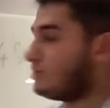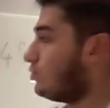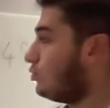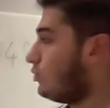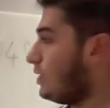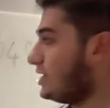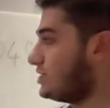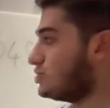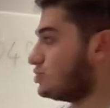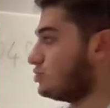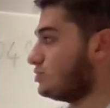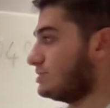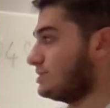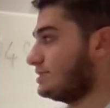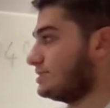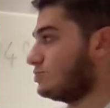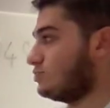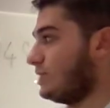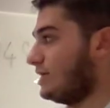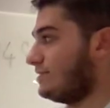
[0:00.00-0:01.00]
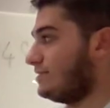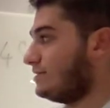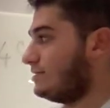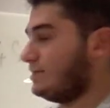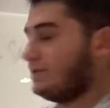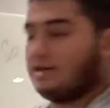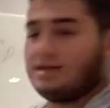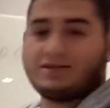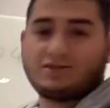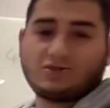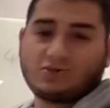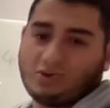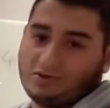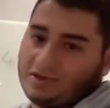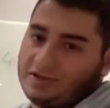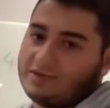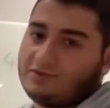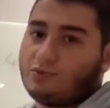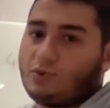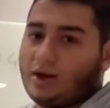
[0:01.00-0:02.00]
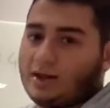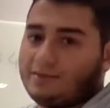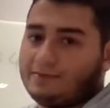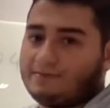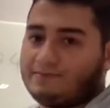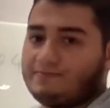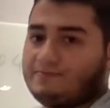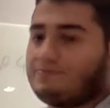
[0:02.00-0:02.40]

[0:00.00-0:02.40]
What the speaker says: 1 chooses 1. It's already 1